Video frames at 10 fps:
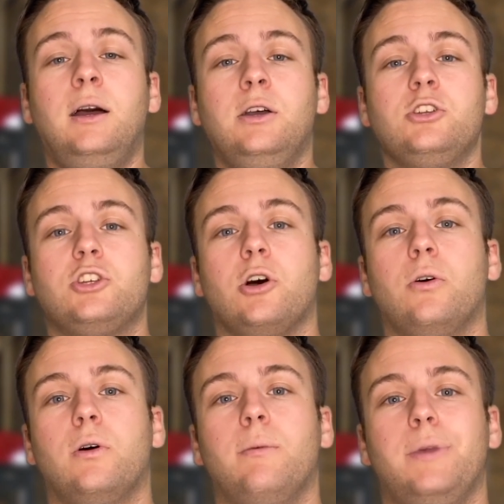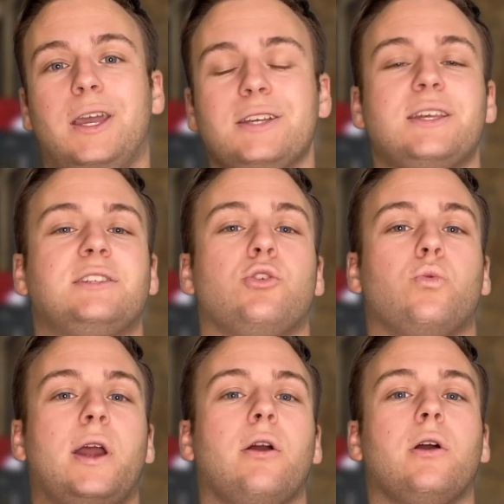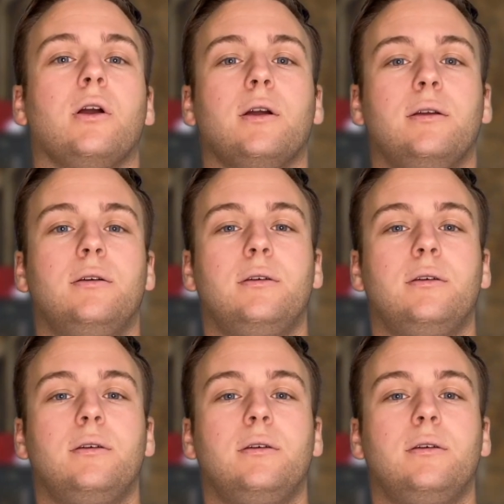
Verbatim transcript: So because that's a rarer,